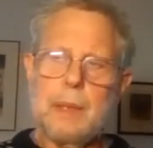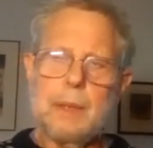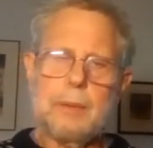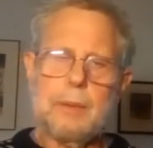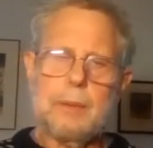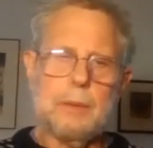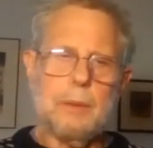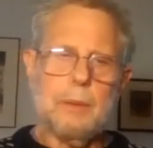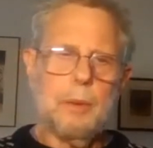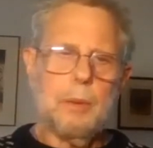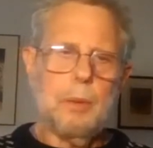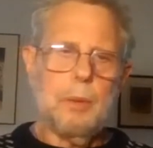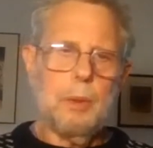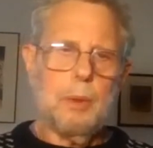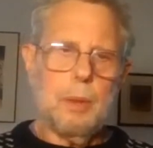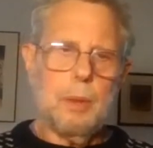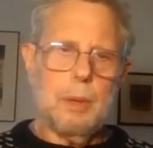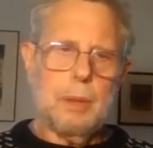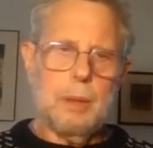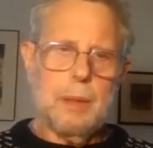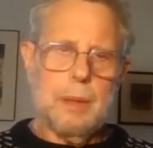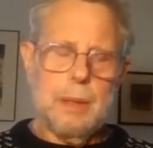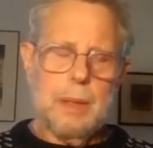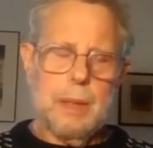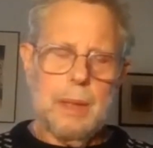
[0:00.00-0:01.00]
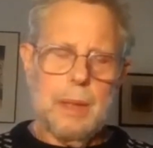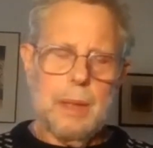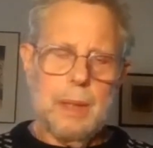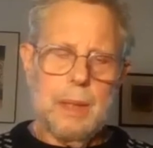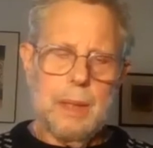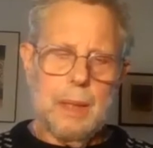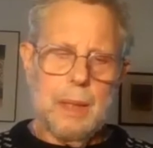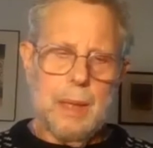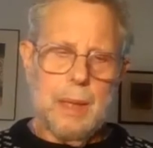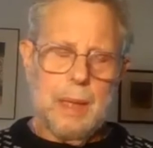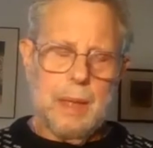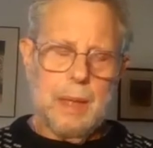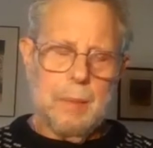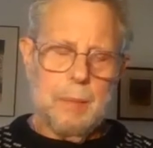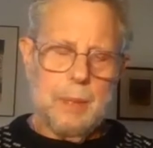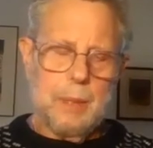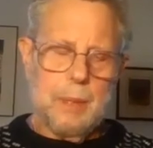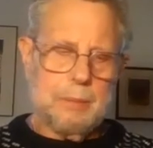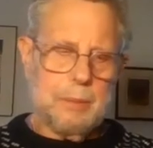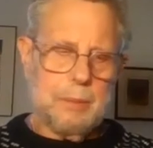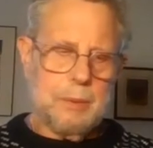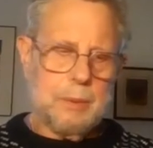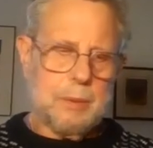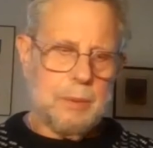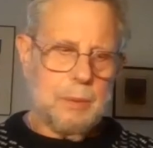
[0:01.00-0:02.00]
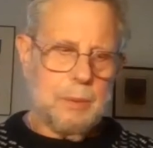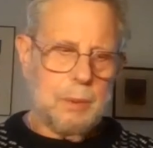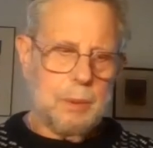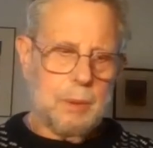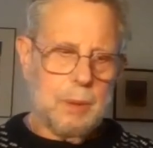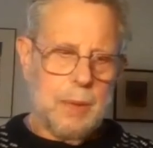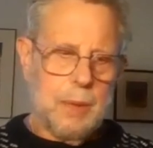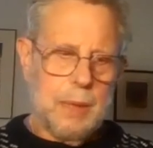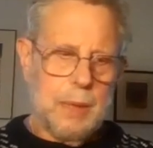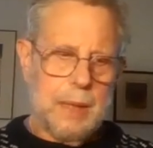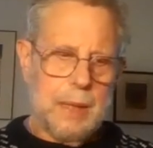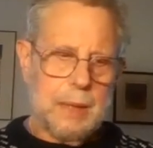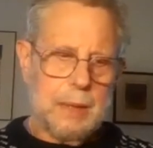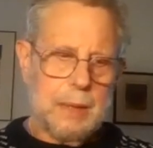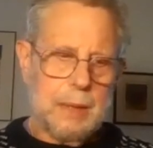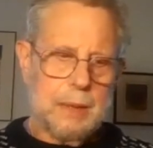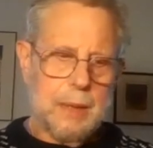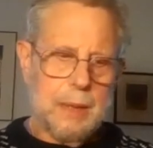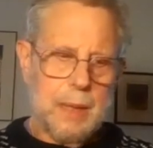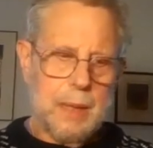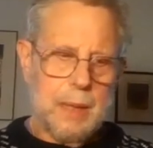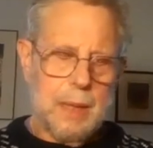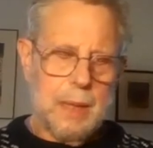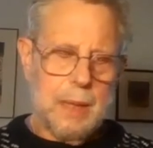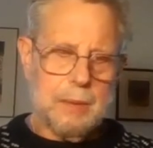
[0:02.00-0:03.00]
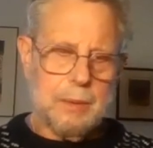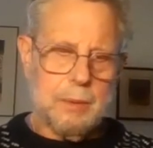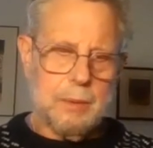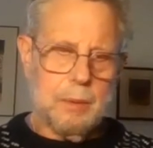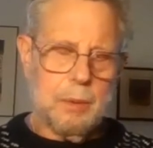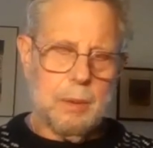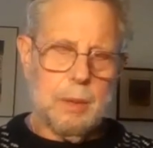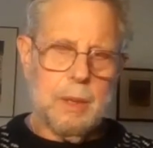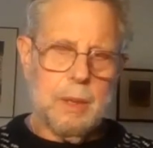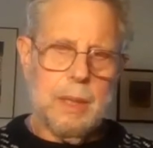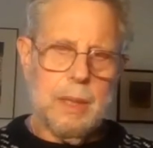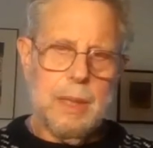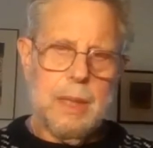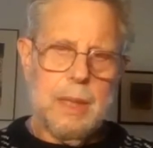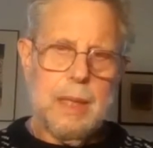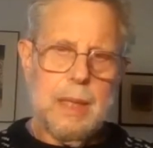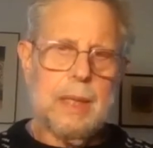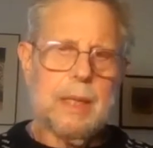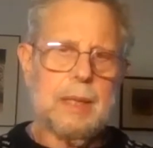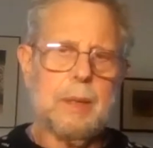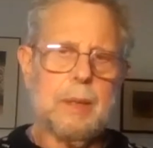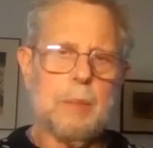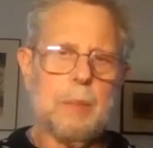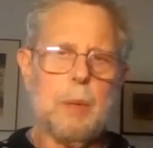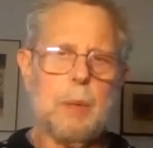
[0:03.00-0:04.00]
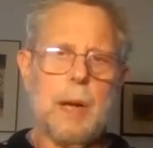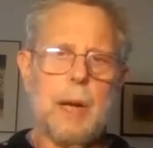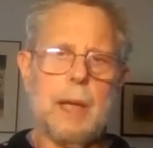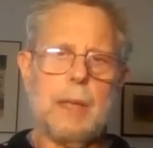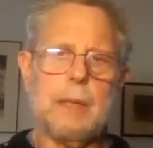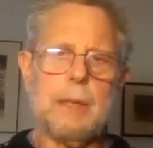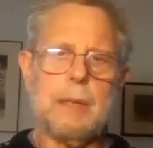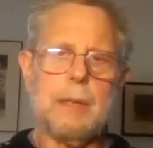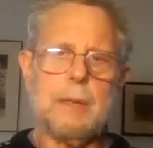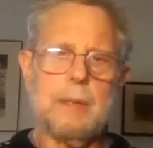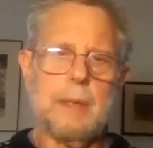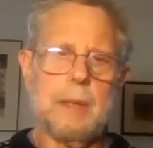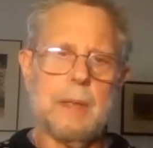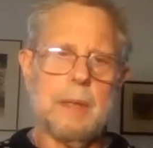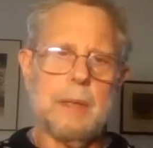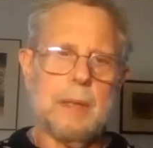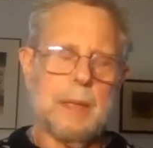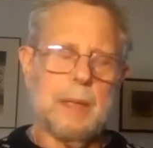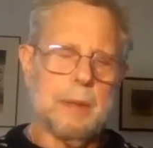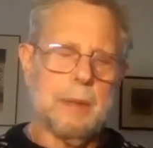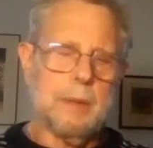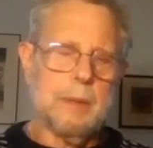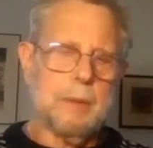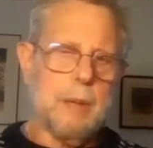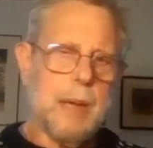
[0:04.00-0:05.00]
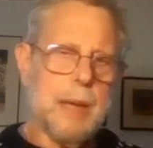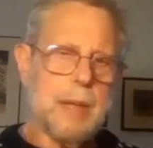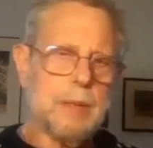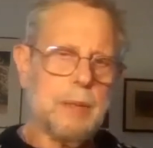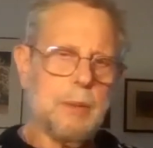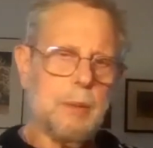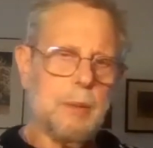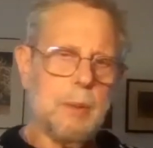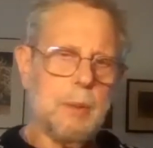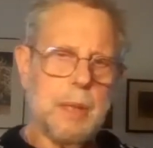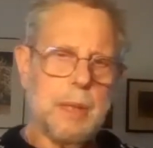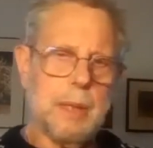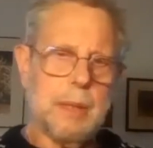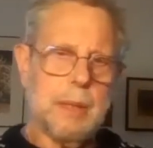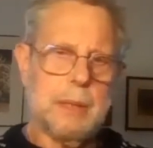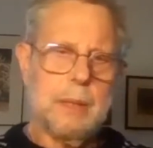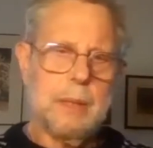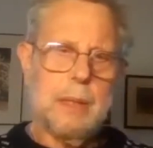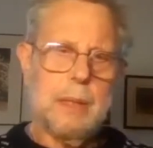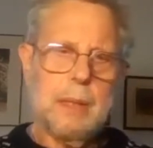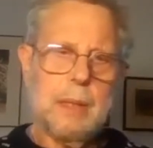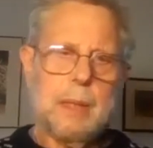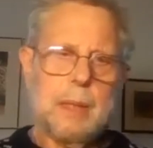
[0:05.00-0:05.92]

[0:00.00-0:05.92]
school, elementary school and high school in the Bronx, and then graduated